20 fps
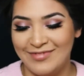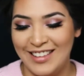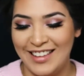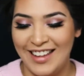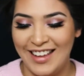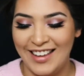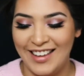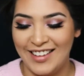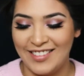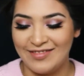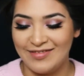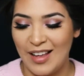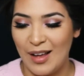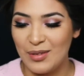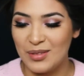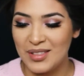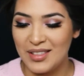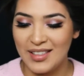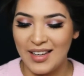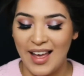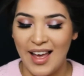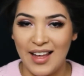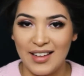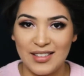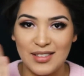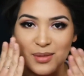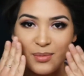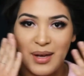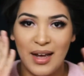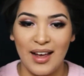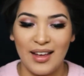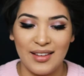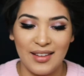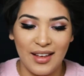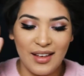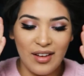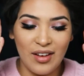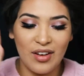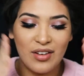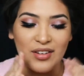we like it. I was gonna add some
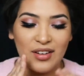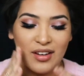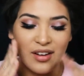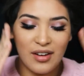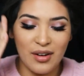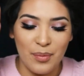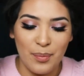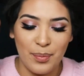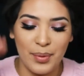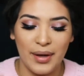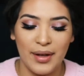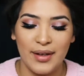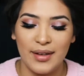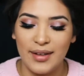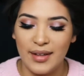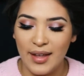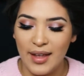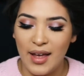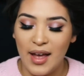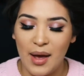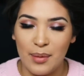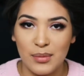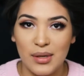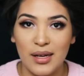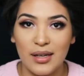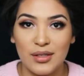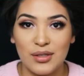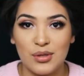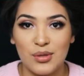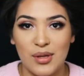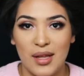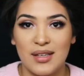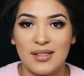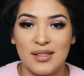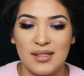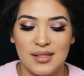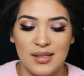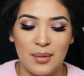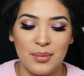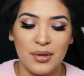highlight on here, but I'm not gonna do that
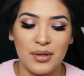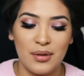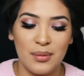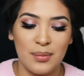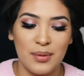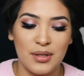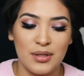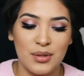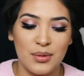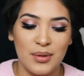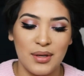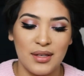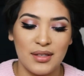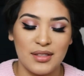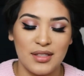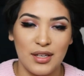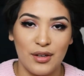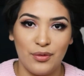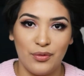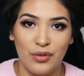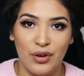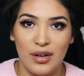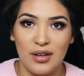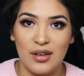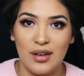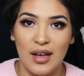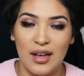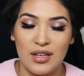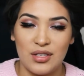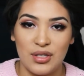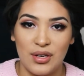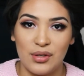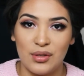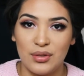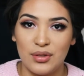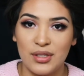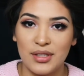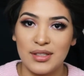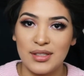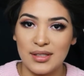since I'm gonna be doing different
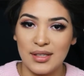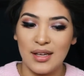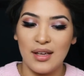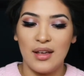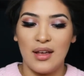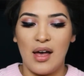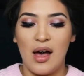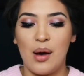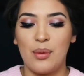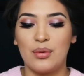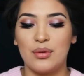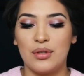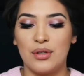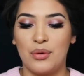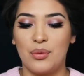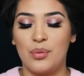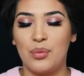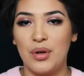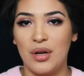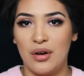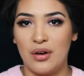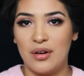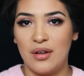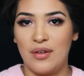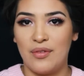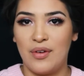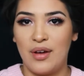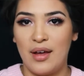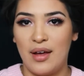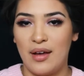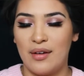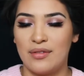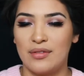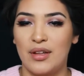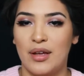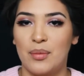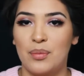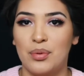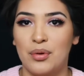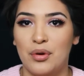eyeshadow looks. I will look weird if I have
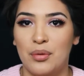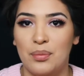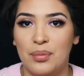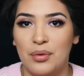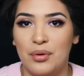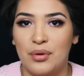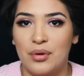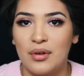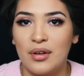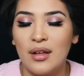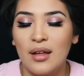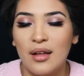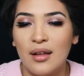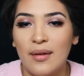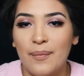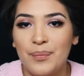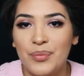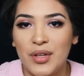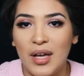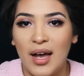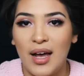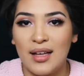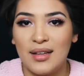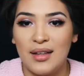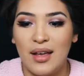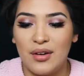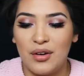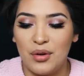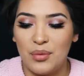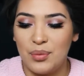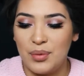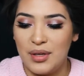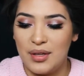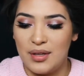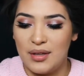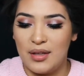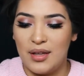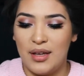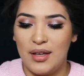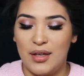like purple highlighter
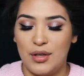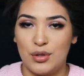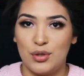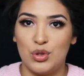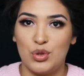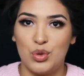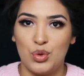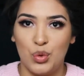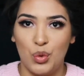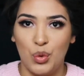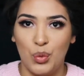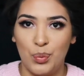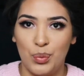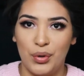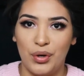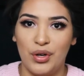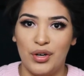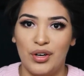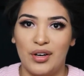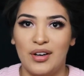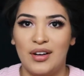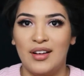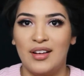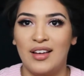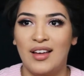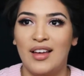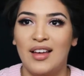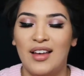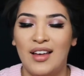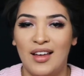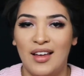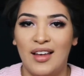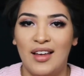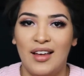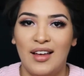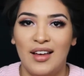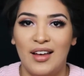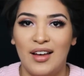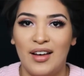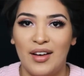with like a super
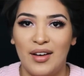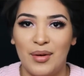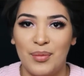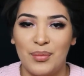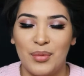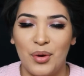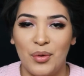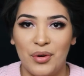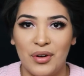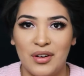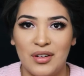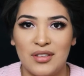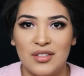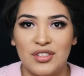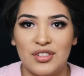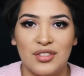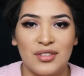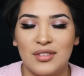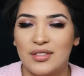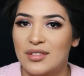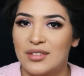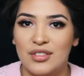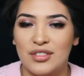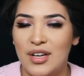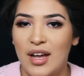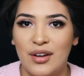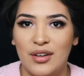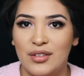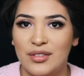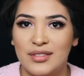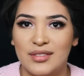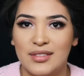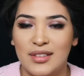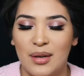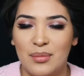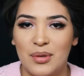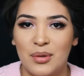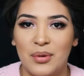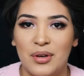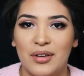um, orange shadow.
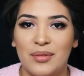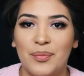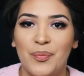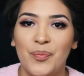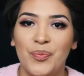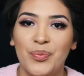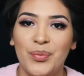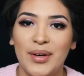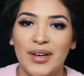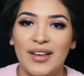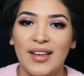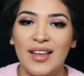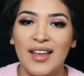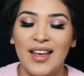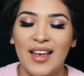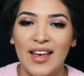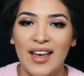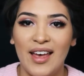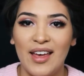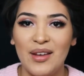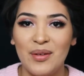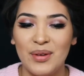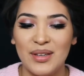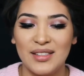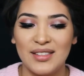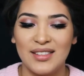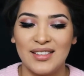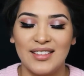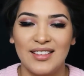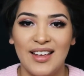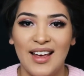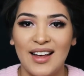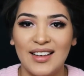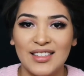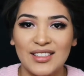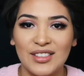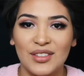That'd be weird. But anyways, yeah,